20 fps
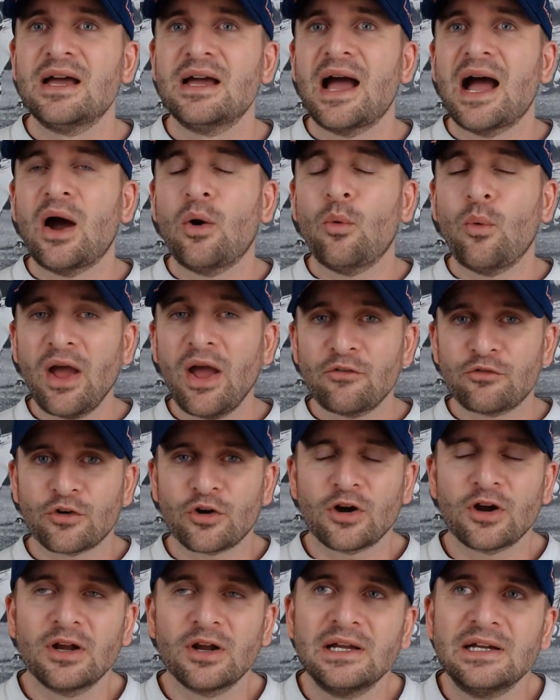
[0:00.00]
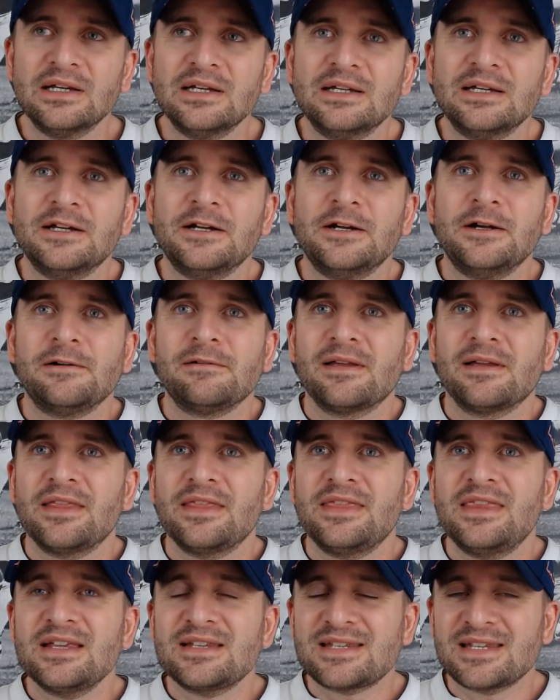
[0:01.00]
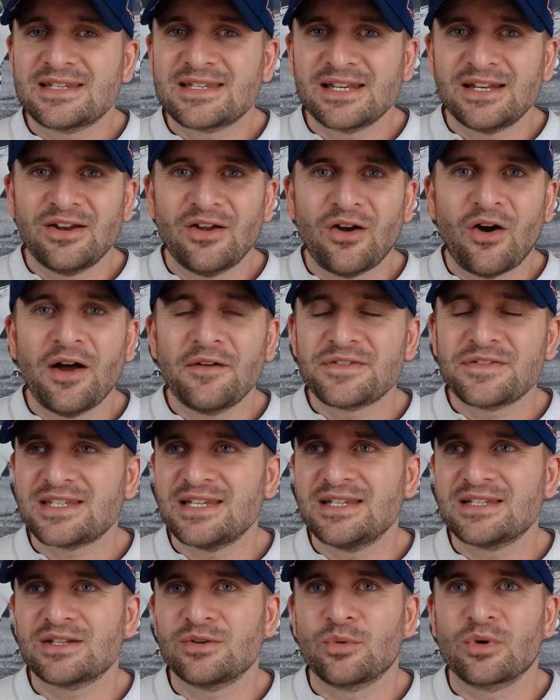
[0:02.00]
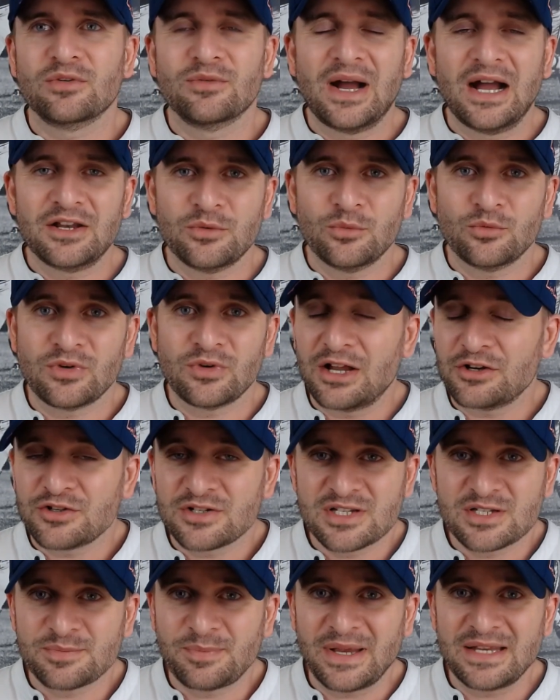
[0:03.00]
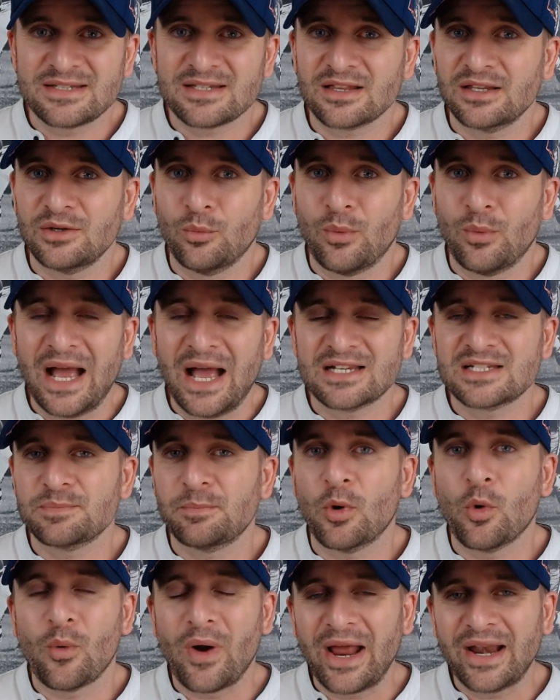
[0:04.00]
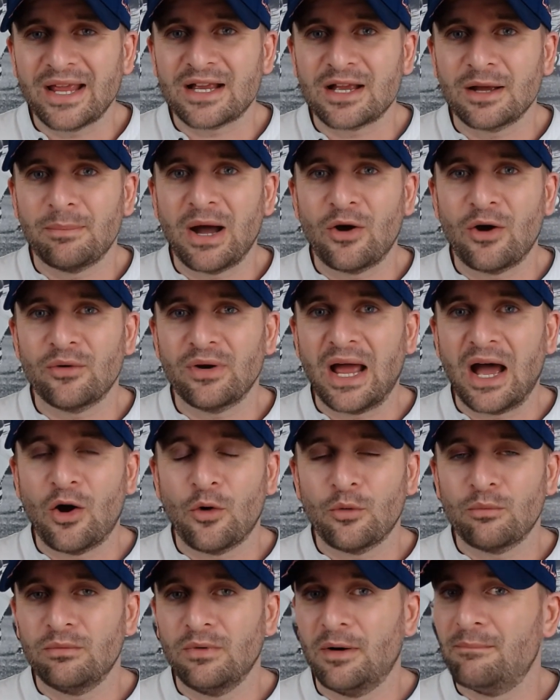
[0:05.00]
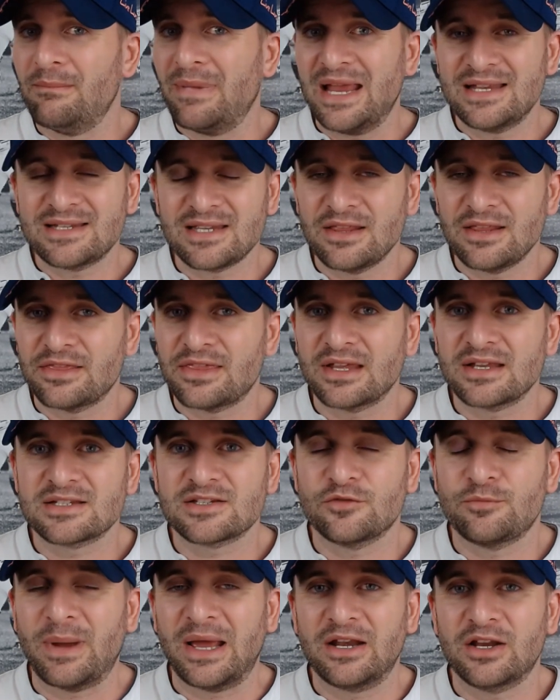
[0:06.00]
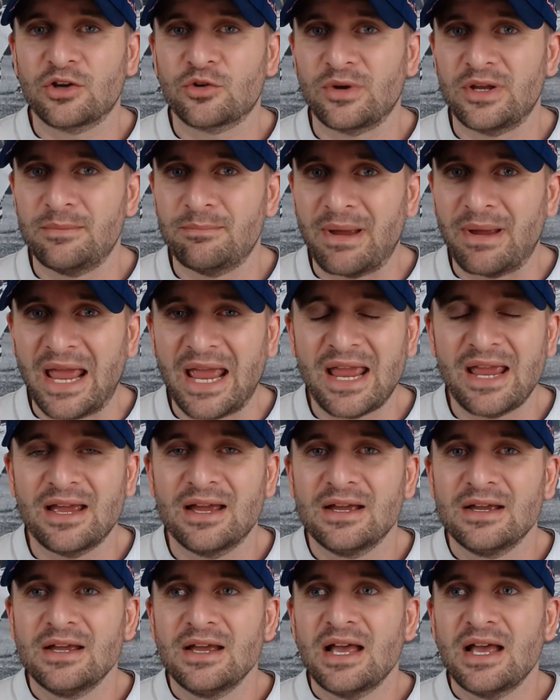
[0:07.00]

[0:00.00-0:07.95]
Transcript: However, this is an offseason where Rod- Rodgers is basically waxed poetic about how amazing things have been in Green Bay,